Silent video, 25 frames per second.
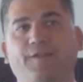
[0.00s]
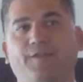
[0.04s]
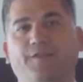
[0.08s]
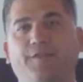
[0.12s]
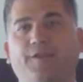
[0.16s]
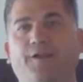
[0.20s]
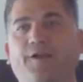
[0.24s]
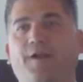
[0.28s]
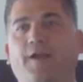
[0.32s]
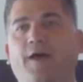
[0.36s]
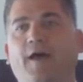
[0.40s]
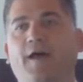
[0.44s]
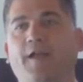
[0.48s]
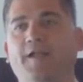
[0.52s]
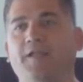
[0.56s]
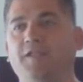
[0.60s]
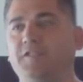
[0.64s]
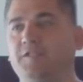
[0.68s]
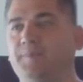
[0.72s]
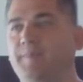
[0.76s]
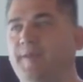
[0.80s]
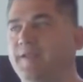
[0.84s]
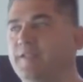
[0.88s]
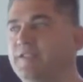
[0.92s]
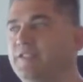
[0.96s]
They're not
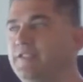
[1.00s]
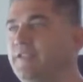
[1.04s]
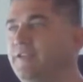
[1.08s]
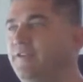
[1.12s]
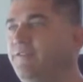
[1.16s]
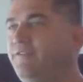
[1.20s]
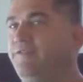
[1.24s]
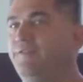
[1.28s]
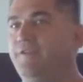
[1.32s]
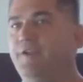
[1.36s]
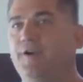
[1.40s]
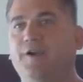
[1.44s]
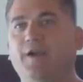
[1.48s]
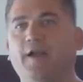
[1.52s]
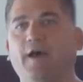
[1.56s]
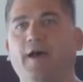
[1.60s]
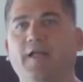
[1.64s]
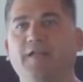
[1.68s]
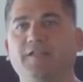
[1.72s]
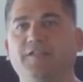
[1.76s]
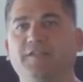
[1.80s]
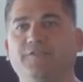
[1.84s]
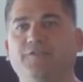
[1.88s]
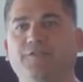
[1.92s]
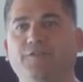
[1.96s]
expensive, they're
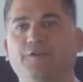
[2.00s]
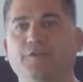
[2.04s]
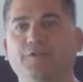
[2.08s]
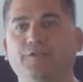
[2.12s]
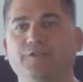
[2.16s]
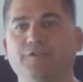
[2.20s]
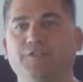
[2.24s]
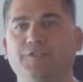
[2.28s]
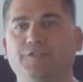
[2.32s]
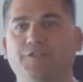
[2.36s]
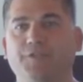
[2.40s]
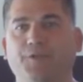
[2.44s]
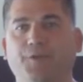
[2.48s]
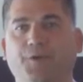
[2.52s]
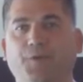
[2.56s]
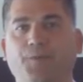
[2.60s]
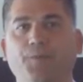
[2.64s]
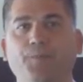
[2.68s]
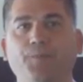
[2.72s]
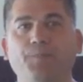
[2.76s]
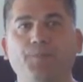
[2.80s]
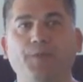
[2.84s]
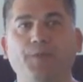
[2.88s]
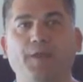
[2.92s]
not difficult to do,